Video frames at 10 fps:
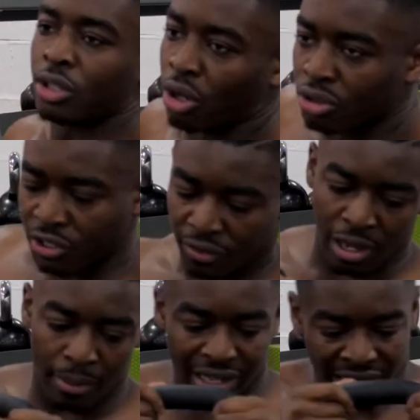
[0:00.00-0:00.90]
don't just think
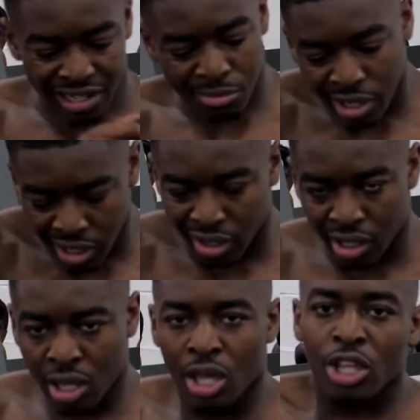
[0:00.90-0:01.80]
about getting them here.
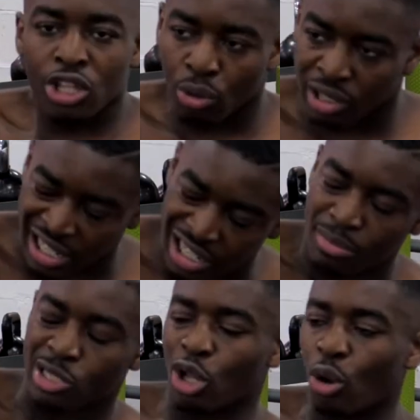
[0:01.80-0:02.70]
You want to get
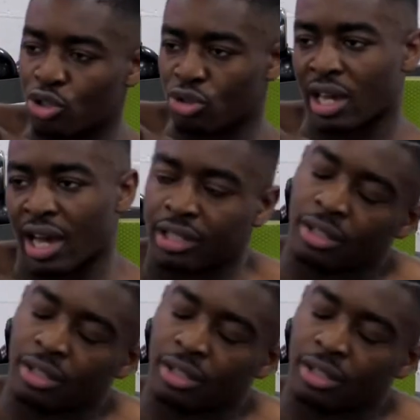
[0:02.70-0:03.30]
them as low as you can